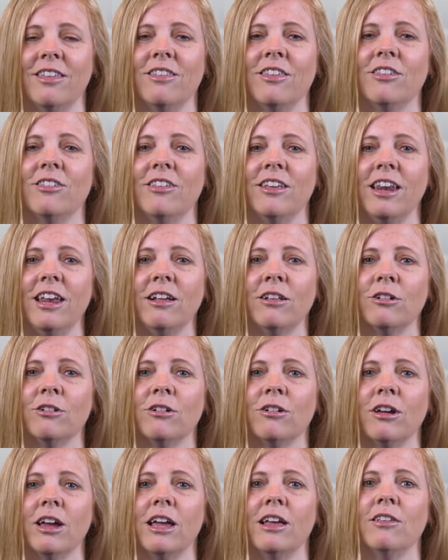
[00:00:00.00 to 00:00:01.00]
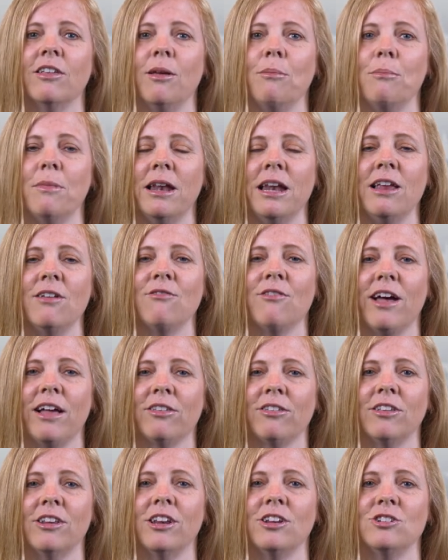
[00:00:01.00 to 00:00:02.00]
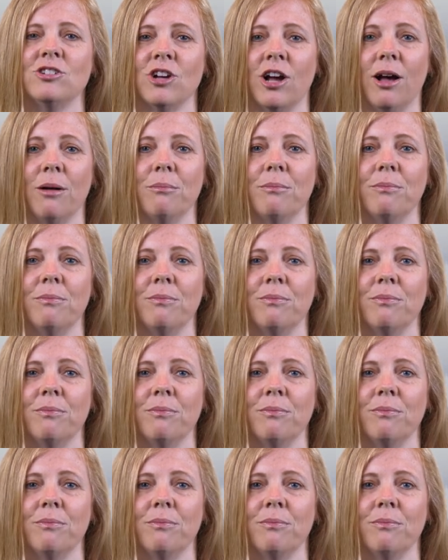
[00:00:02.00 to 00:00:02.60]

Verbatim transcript: The city clerk is a many faceted job.